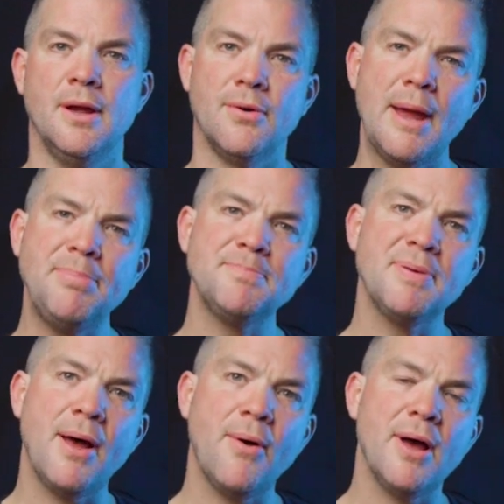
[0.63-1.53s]
Rapid
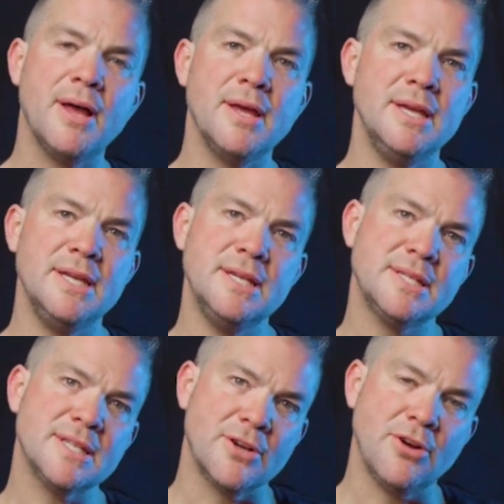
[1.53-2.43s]
Power
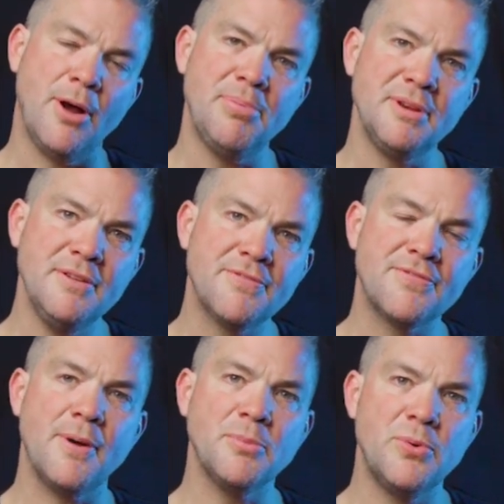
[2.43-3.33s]
is a company
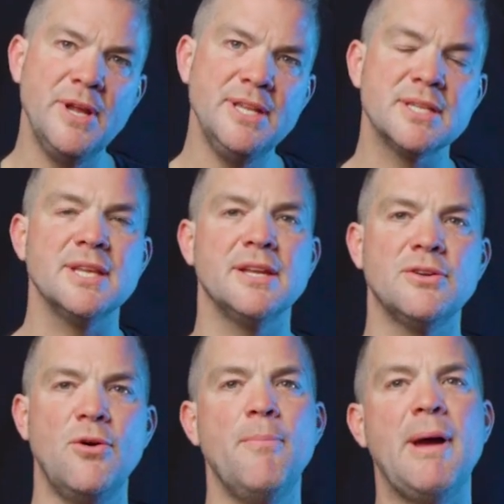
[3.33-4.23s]
from Queensland
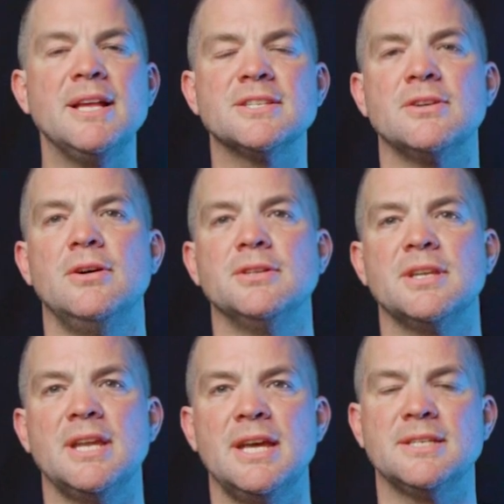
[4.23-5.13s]
who makes
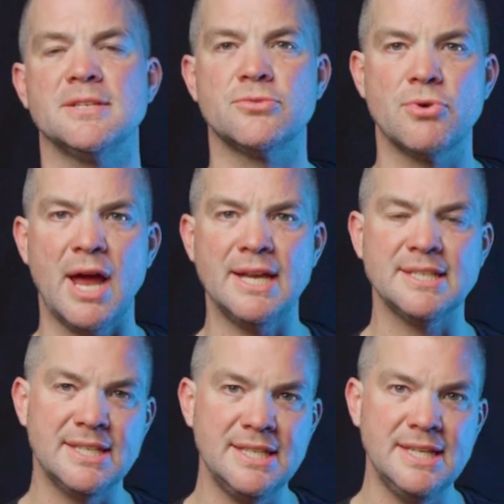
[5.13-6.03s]
alternators right
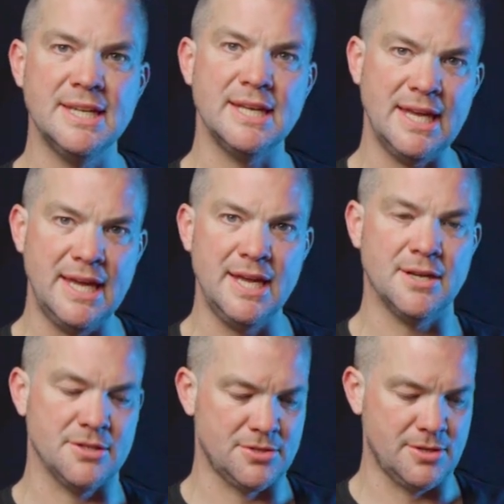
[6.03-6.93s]
here in
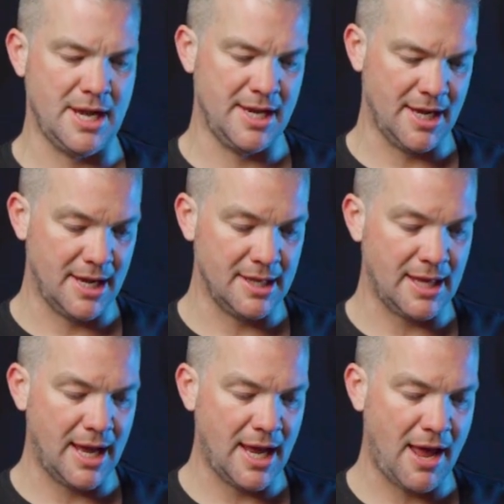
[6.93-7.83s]
Australia, and
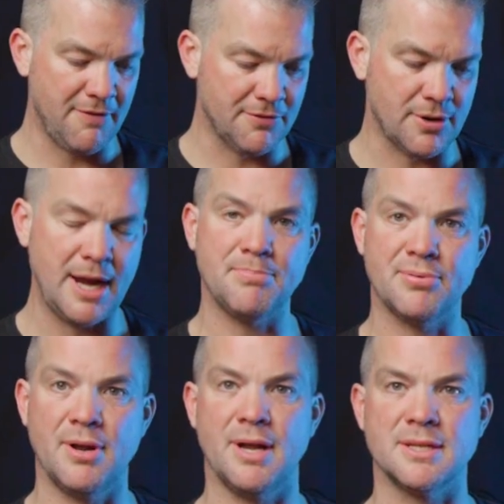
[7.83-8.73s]
they have great
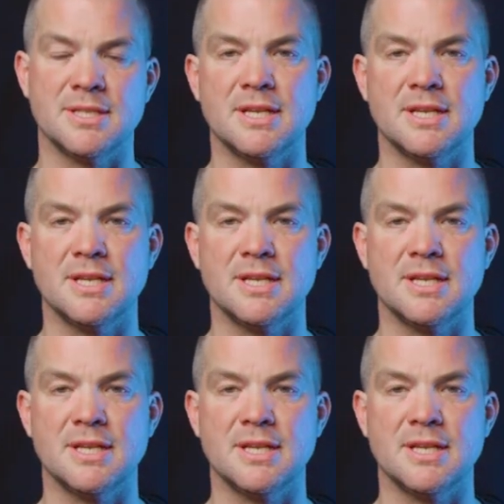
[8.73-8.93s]
products.